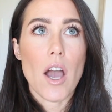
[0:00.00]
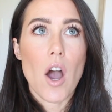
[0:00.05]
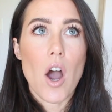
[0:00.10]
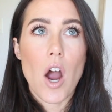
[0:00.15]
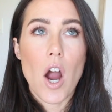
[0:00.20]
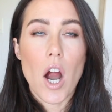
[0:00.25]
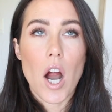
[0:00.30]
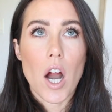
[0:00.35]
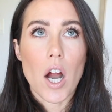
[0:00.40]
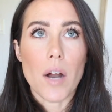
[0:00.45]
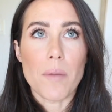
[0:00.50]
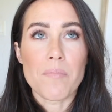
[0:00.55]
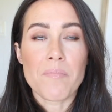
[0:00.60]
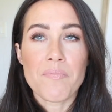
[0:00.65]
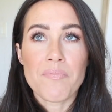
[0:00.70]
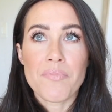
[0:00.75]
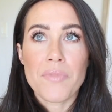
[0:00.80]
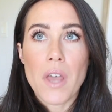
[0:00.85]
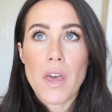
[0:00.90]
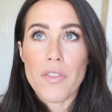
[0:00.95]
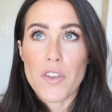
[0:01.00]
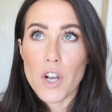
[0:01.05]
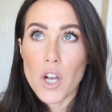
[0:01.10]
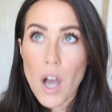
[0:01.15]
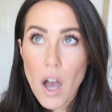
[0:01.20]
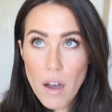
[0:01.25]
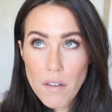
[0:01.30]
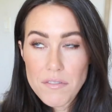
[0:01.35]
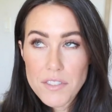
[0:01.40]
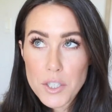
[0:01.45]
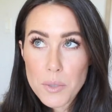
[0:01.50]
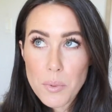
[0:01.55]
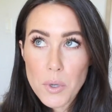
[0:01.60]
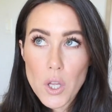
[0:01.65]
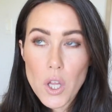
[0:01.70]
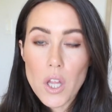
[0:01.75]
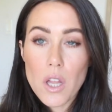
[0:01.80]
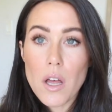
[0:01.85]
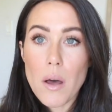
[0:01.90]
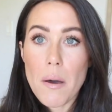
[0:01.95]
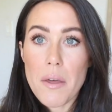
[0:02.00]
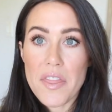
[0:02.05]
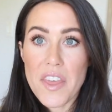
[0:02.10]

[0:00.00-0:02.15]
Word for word: are, they're comfortable.